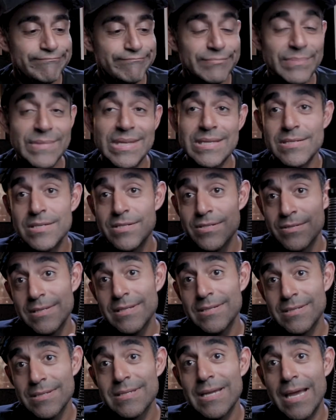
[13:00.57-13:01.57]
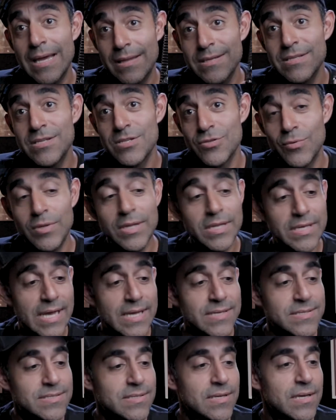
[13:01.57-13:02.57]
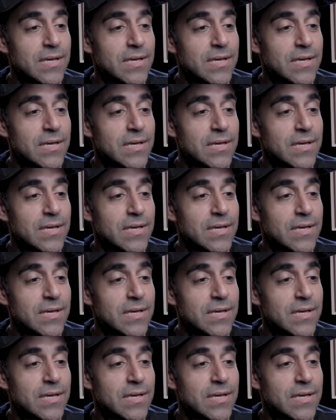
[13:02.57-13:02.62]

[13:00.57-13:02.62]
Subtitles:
this is really nice.